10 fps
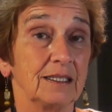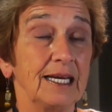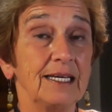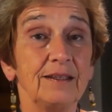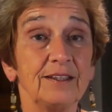
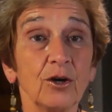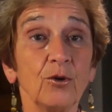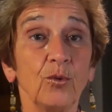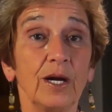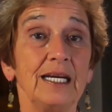And
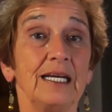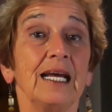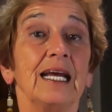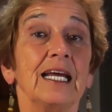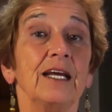don't wait
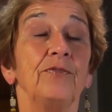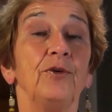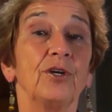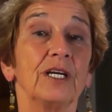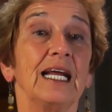if
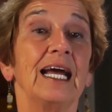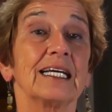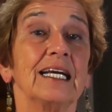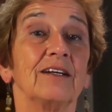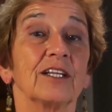you can
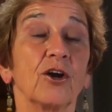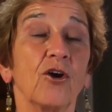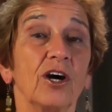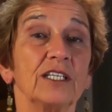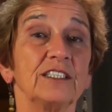act now. The
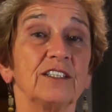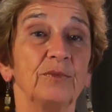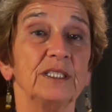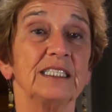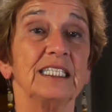cost of
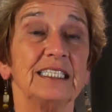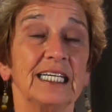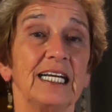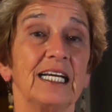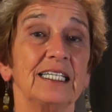missing
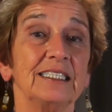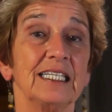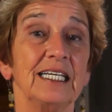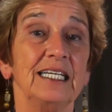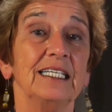deadlines
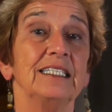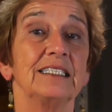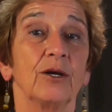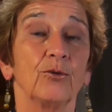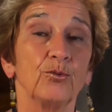
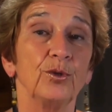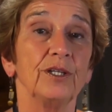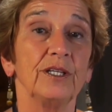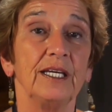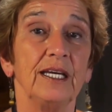is
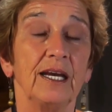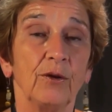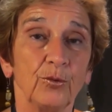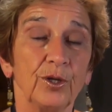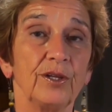really,
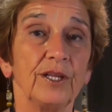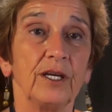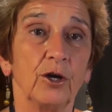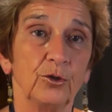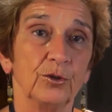
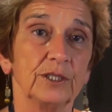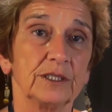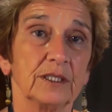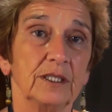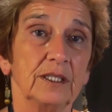really onerous.